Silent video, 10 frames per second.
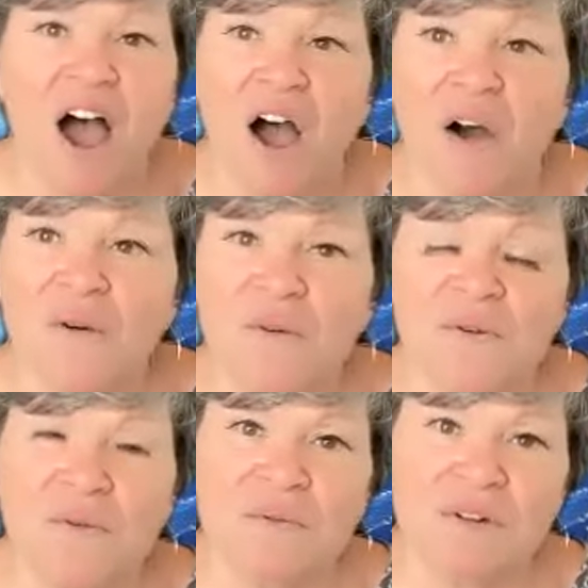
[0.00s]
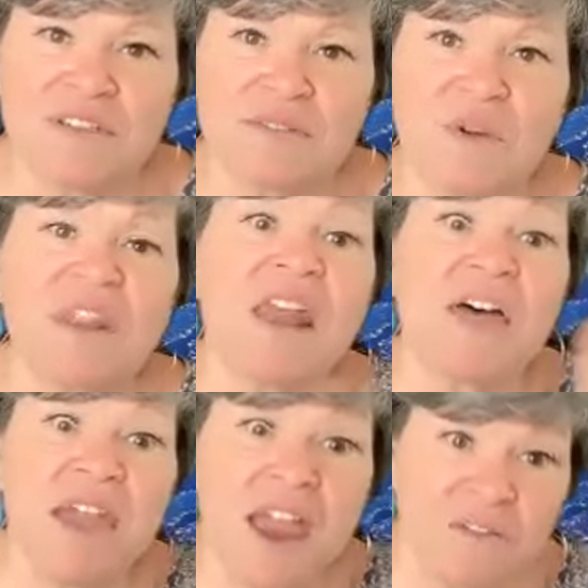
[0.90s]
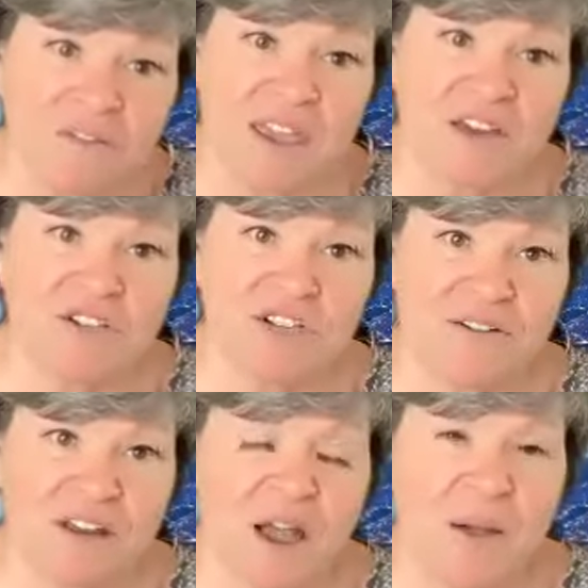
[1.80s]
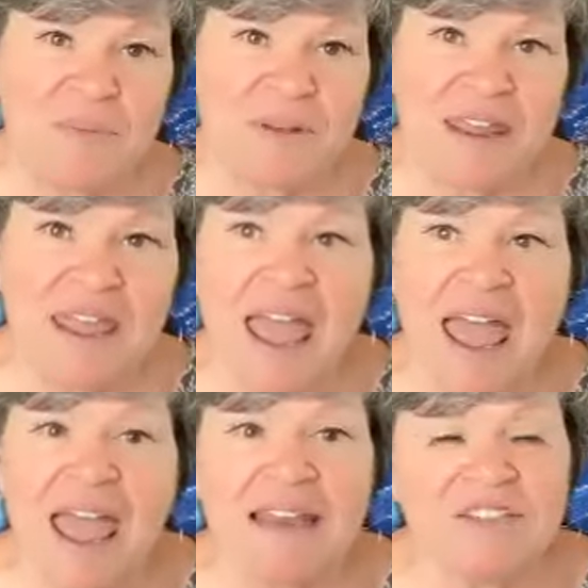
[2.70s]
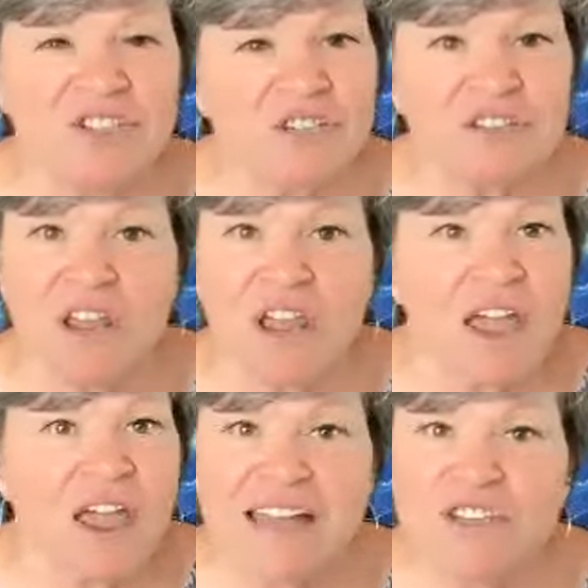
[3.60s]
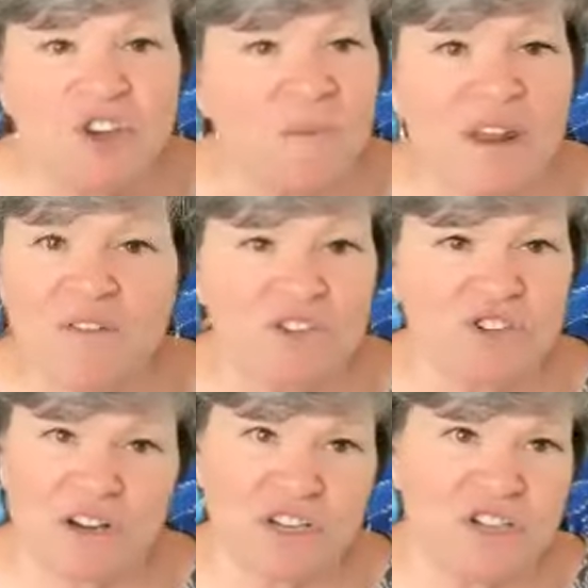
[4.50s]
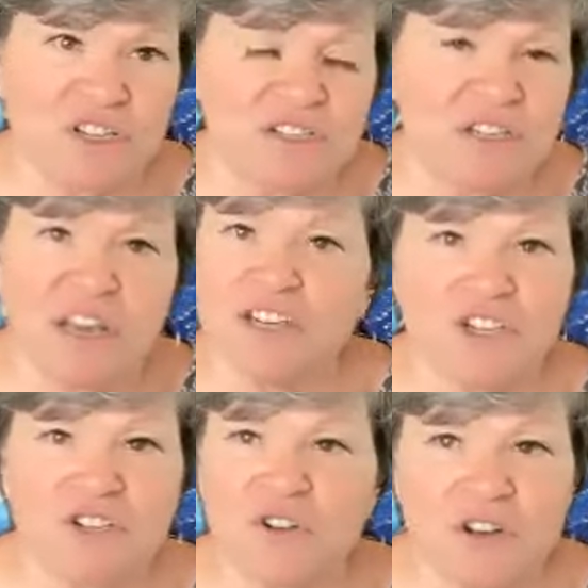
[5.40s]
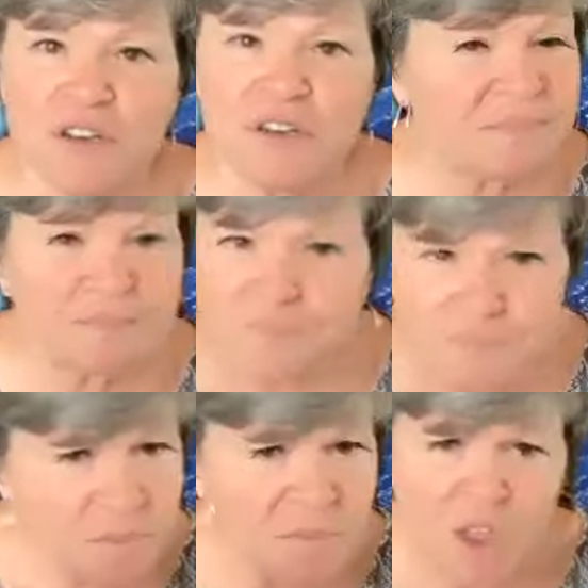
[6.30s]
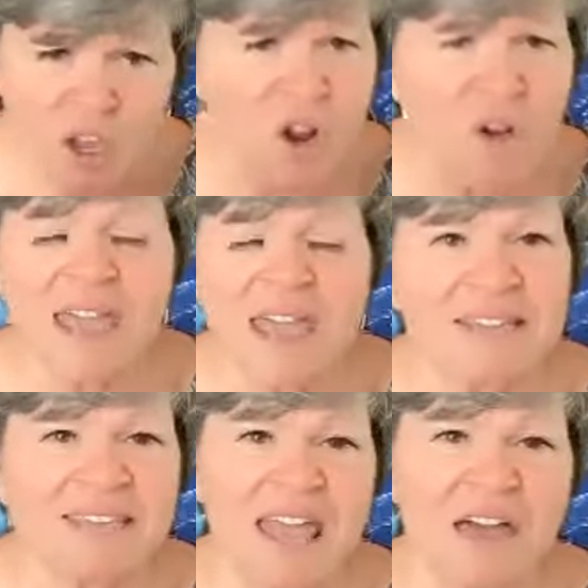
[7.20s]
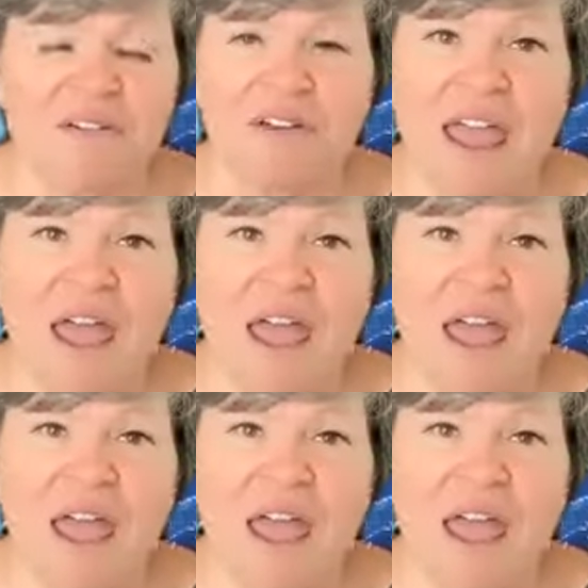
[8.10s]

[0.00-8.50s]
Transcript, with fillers: uh, who was with another healthcare sharing company and just had so many restrictions. He just couldn't you know, get it together.